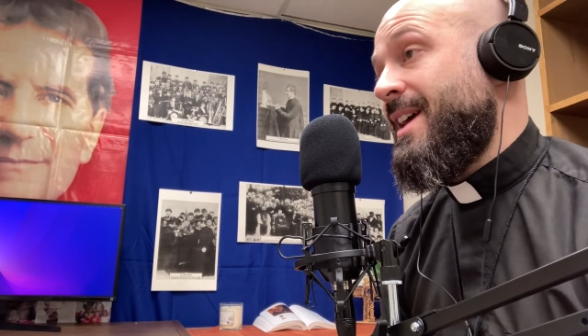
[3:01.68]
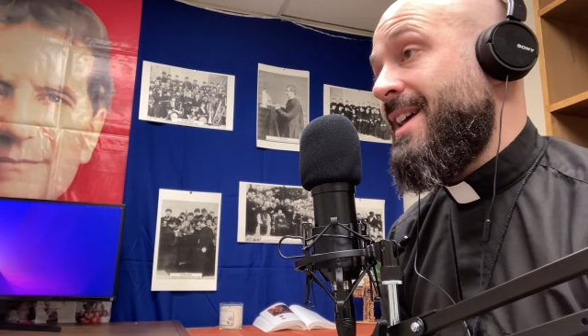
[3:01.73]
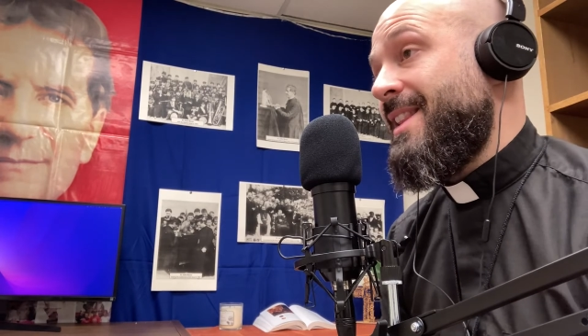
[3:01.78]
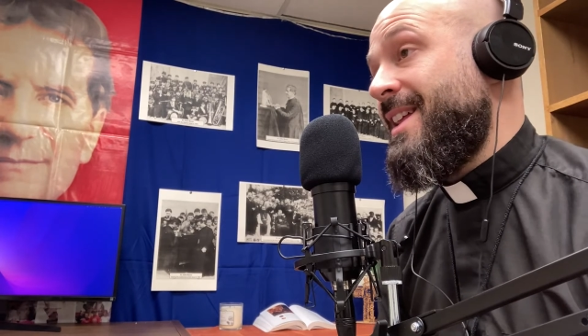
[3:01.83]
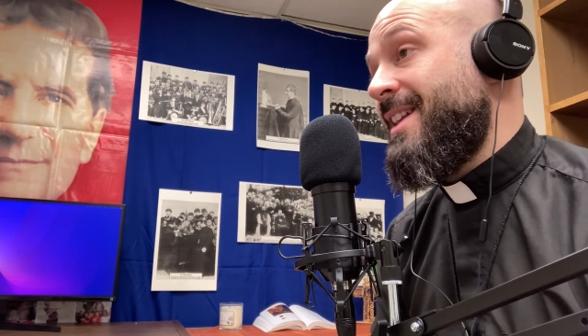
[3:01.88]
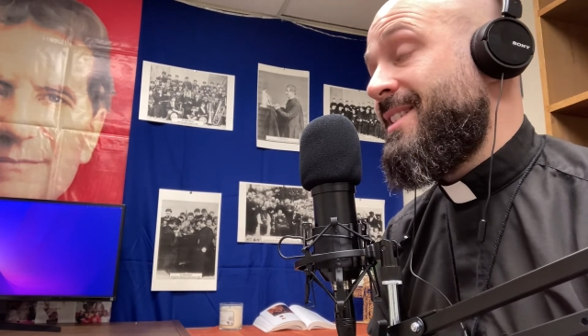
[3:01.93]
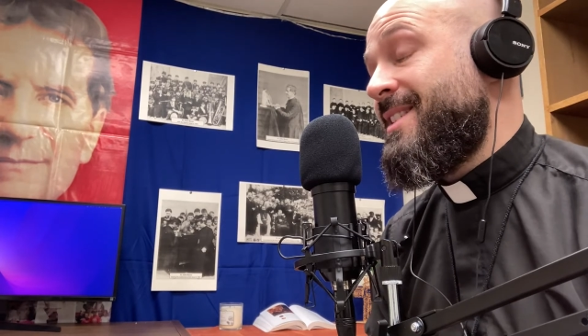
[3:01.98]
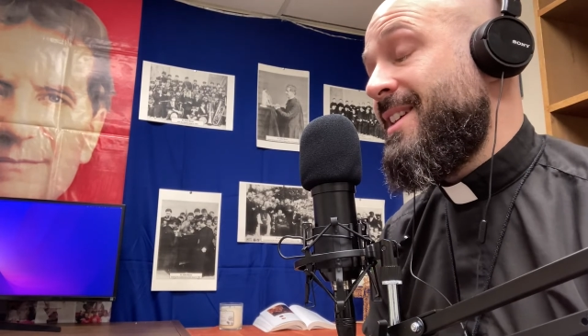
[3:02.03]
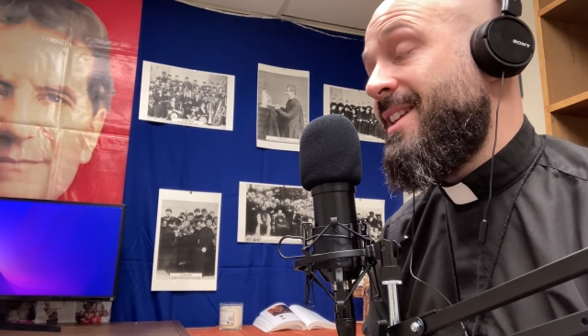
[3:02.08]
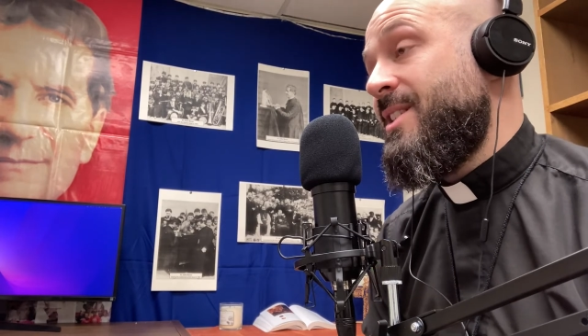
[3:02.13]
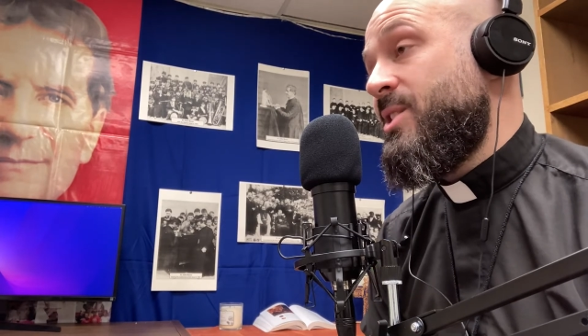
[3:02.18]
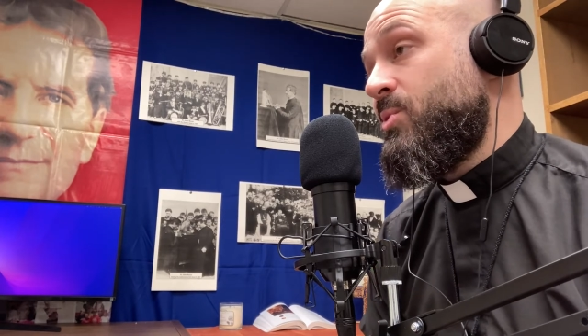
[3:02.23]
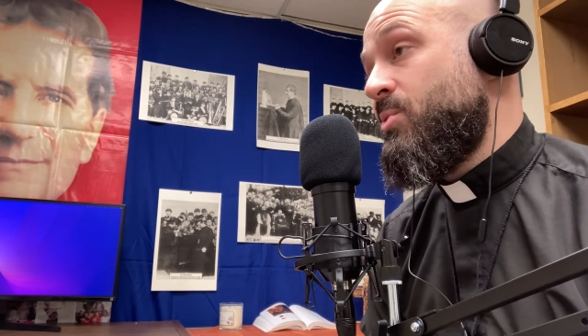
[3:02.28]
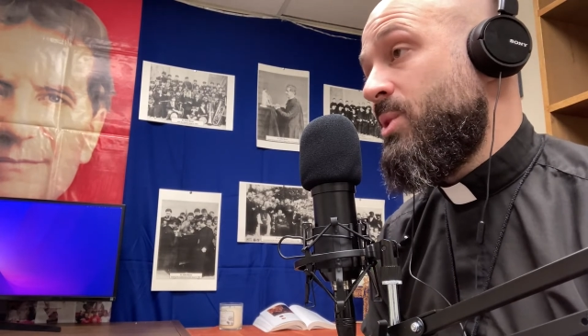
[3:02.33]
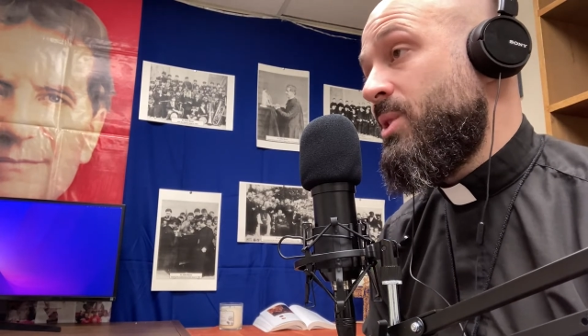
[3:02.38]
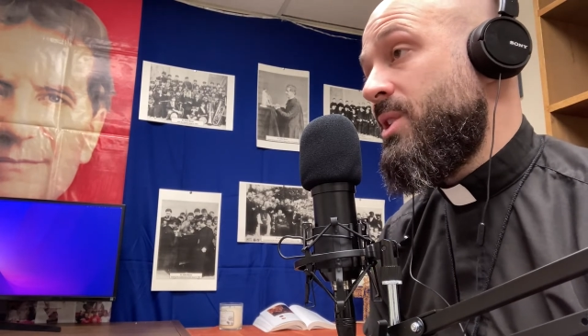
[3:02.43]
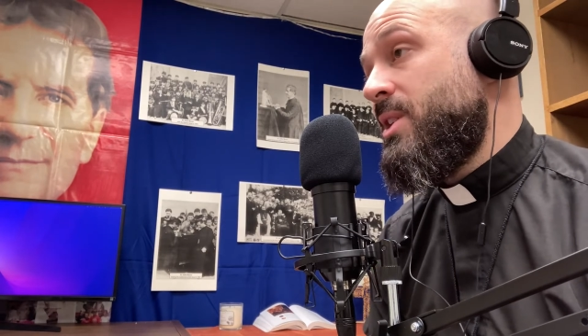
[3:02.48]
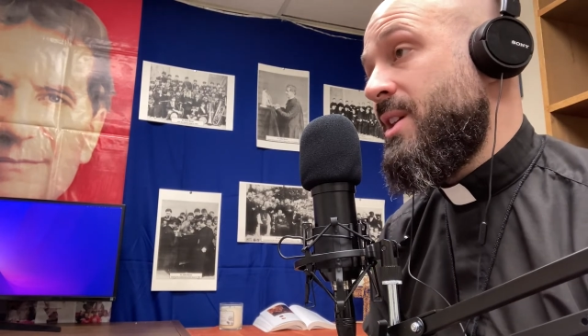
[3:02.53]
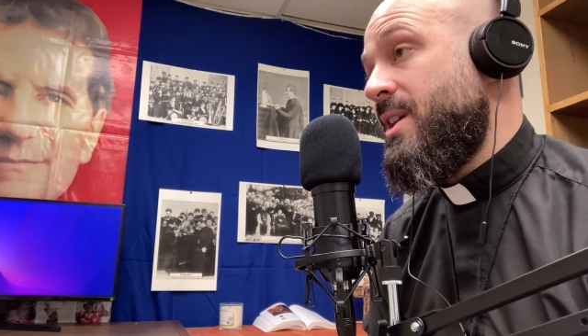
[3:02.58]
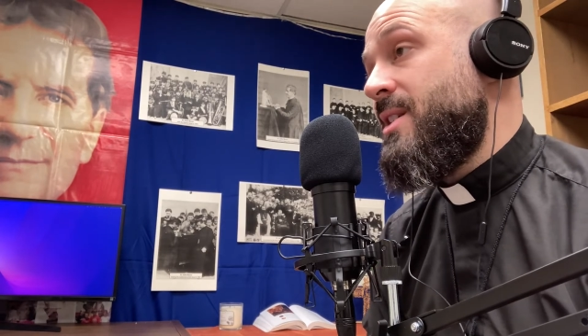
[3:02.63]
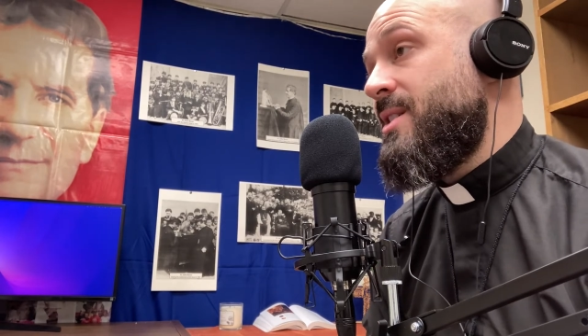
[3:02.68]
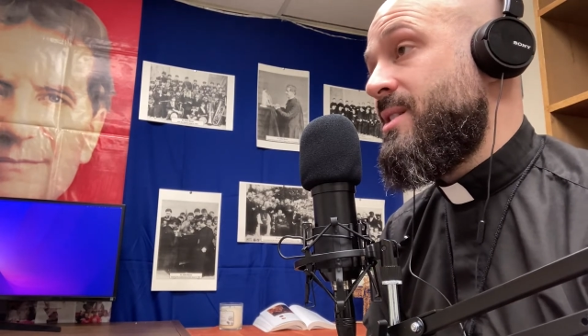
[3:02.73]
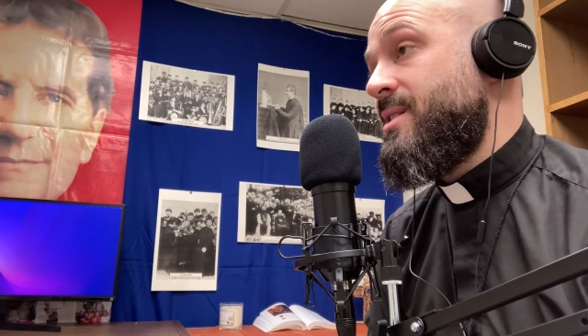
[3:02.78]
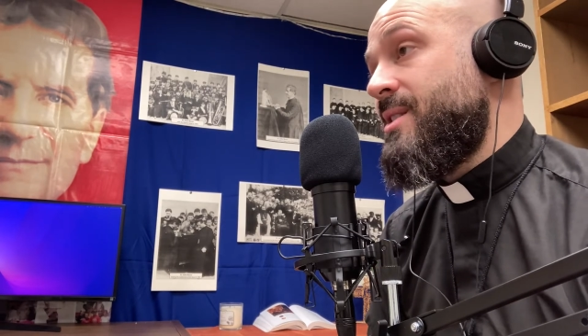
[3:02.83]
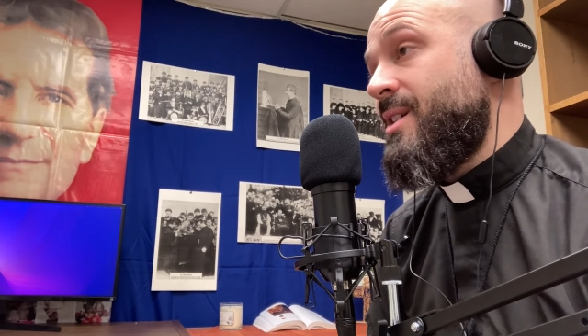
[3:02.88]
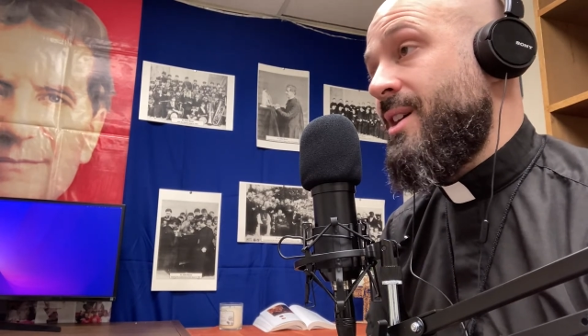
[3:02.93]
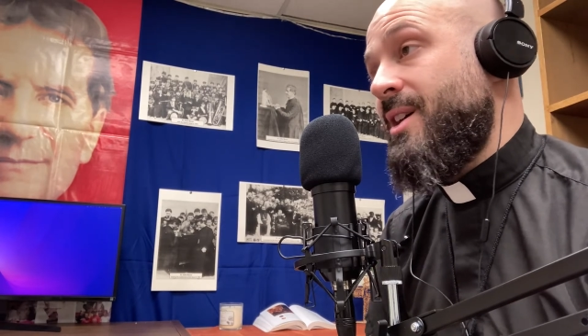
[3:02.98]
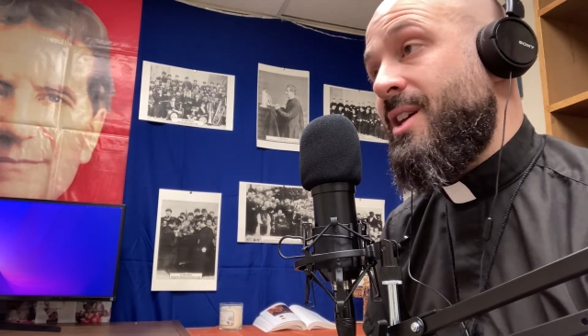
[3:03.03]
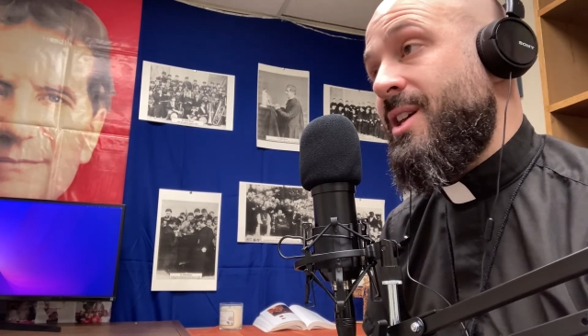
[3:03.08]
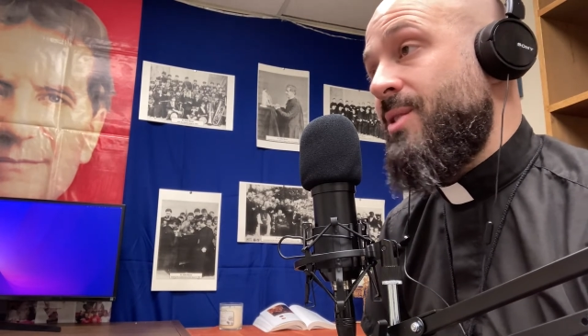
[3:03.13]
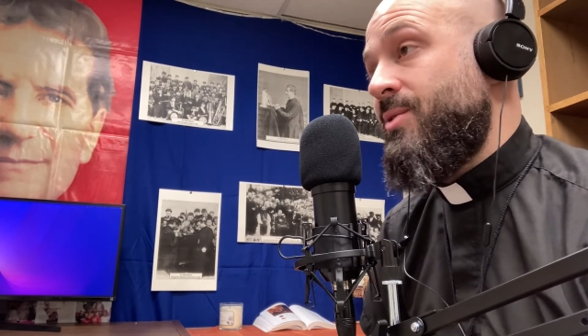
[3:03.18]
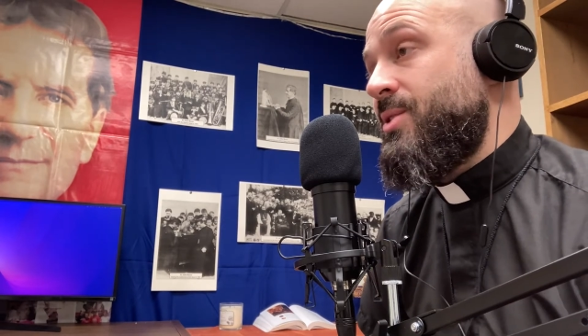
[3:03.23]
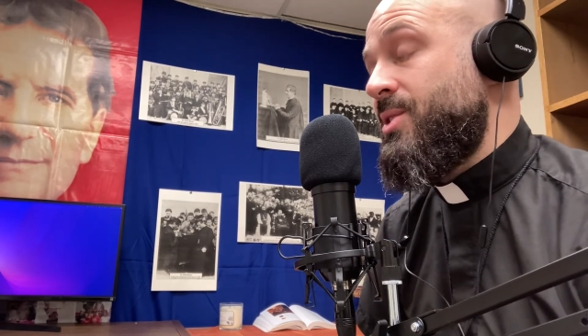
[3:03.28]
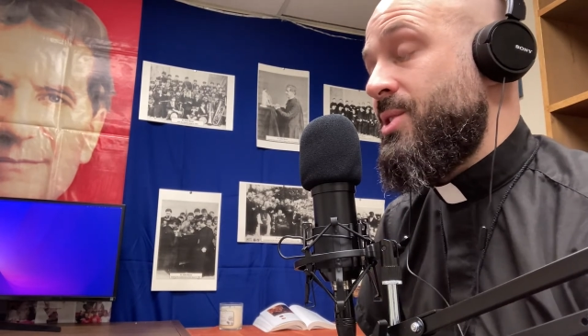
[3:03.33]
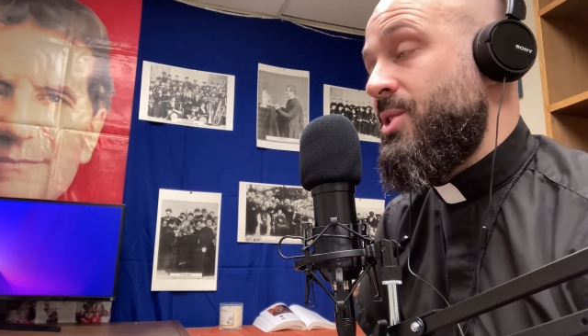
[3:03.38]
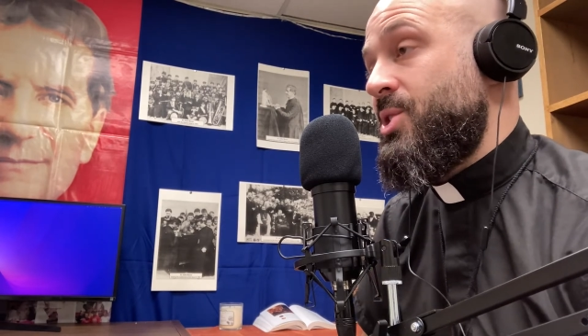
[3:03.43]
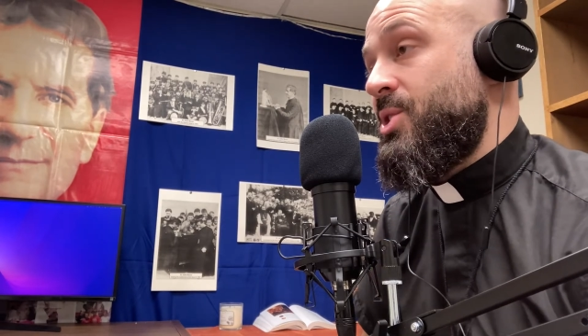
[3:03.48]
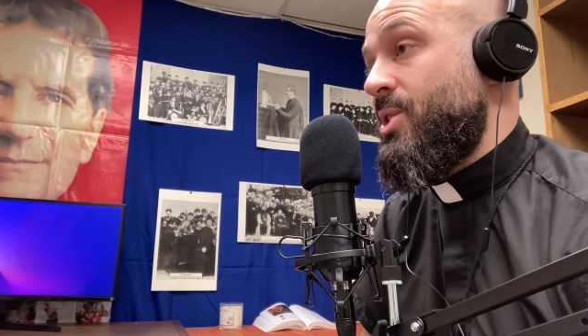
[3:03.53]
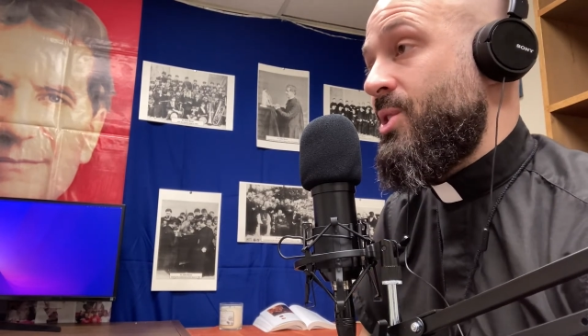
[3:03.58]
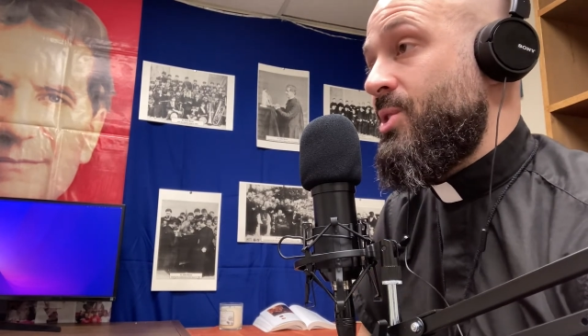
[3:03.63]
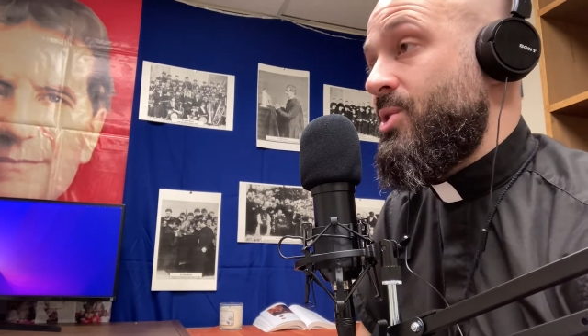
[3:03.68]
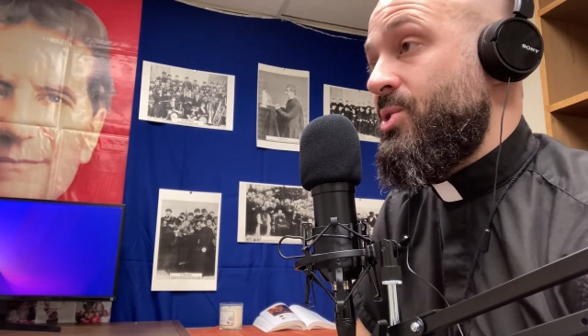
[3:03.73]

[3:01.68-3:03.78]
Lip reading: that's it. It really is a gift to the church.